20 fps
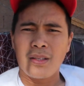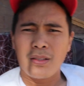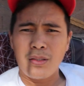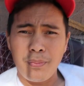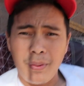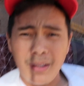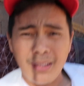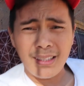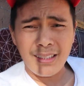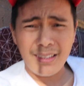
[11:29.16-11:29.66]

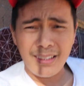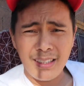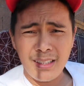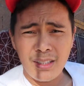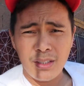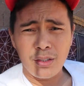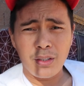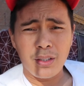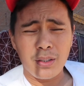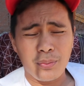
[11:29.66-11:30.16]
So basically,
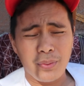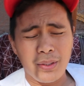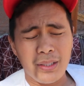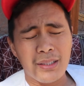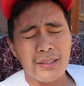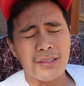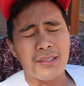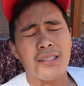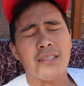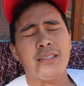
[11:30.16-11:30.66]
in short, we
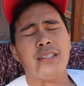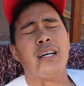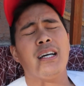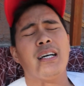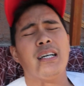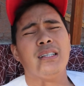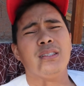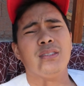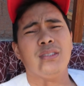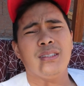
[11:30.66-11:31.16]
did sell the
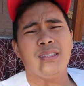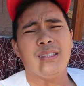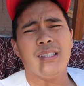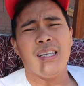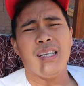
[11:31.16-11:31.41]
house